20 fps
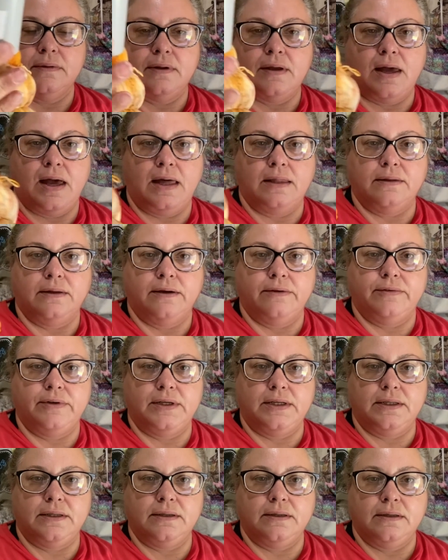I love
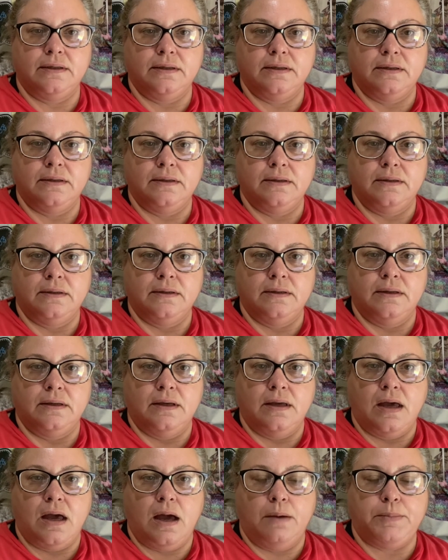it.
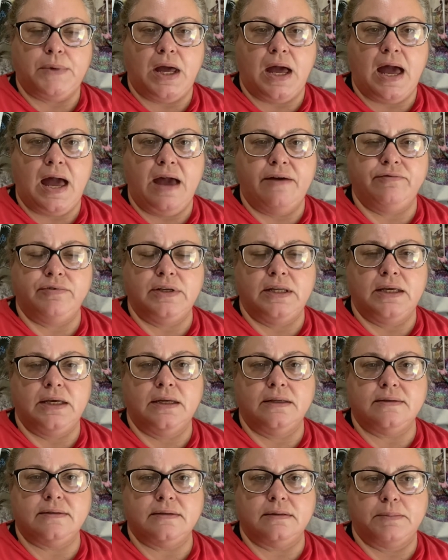I have
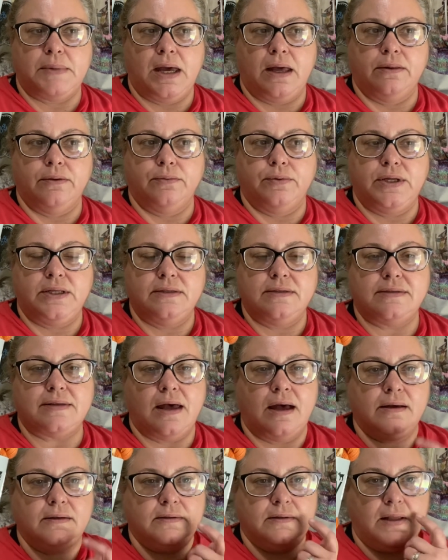knit some Halloween
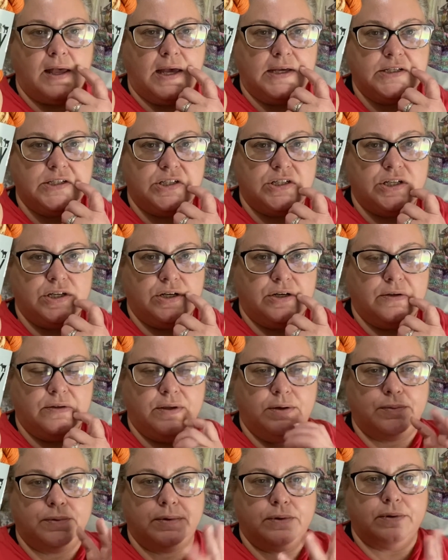socks last year
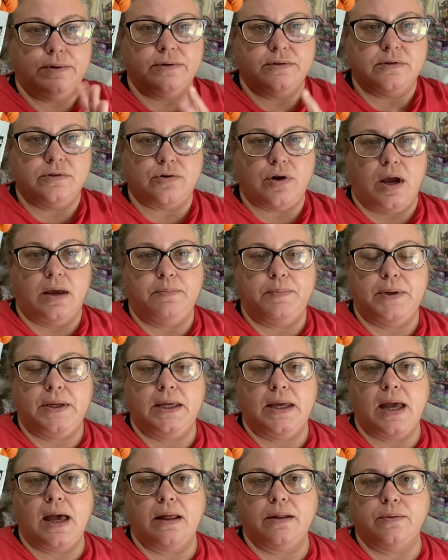that were
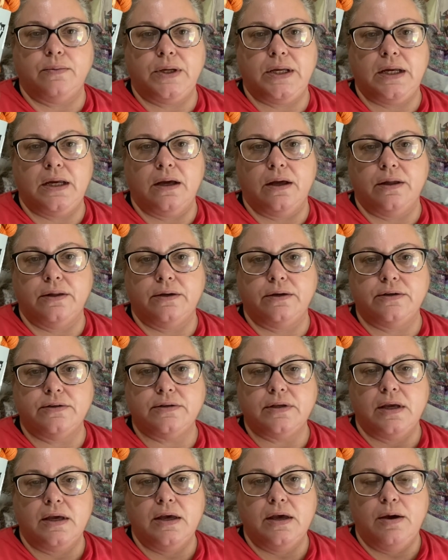stripy Halloween
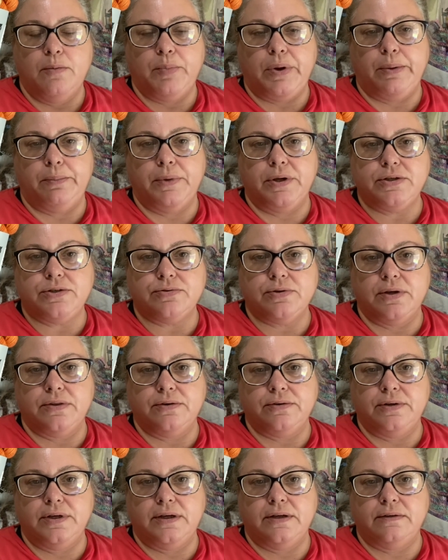colors, but I'd much
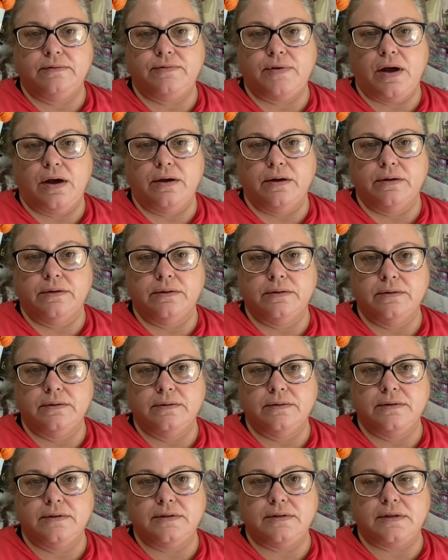rather knit fall
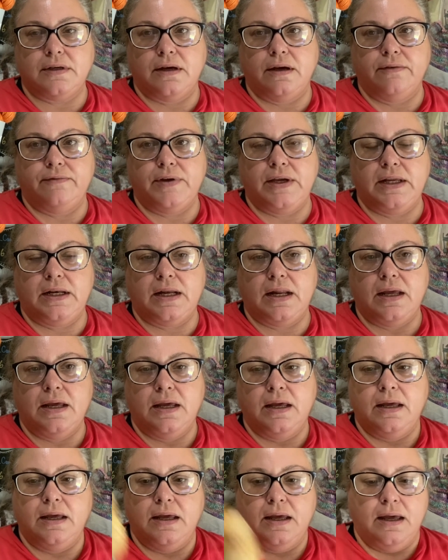stuff, and
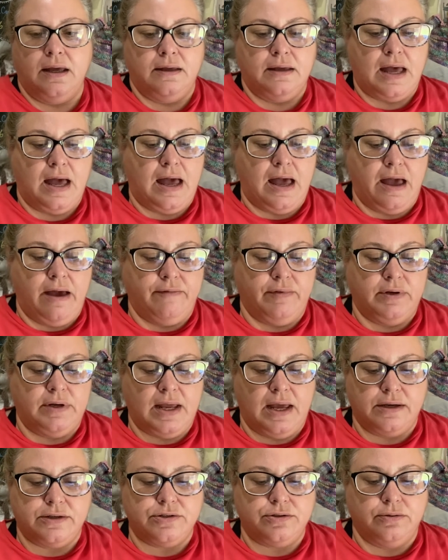I haven't
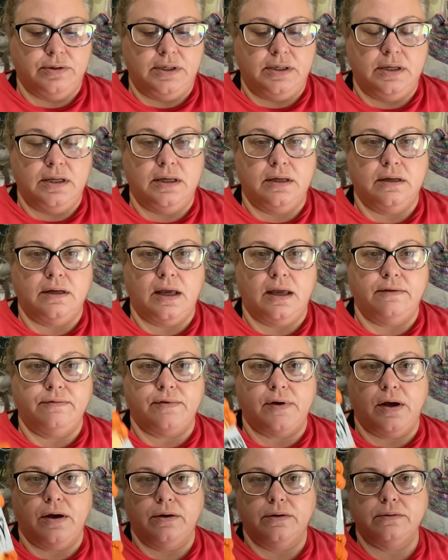actually knit a
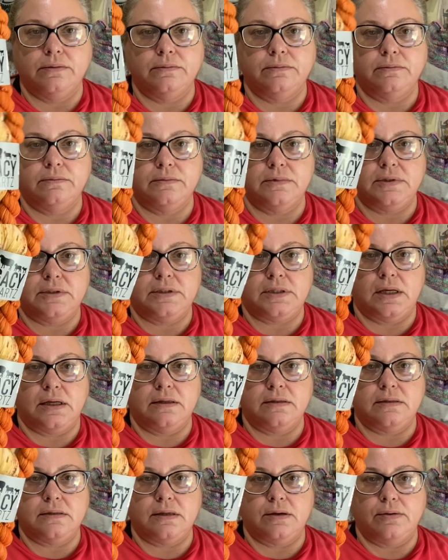fall
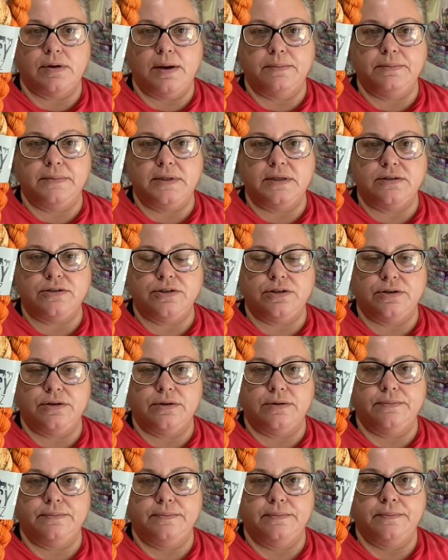set, so this
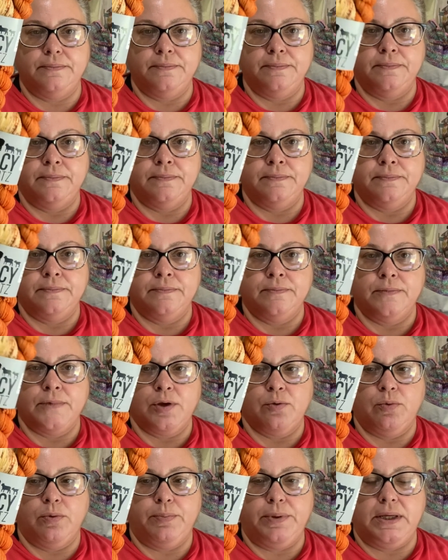year
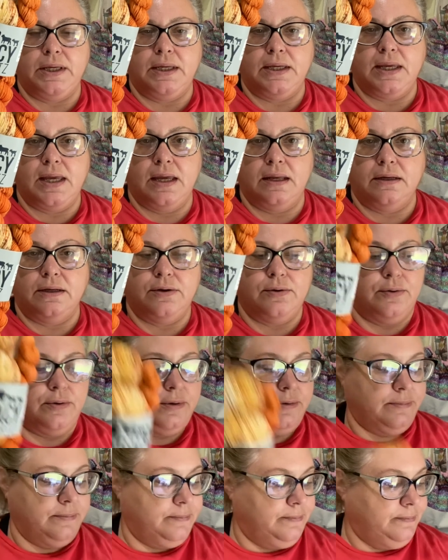will be Candy Corn.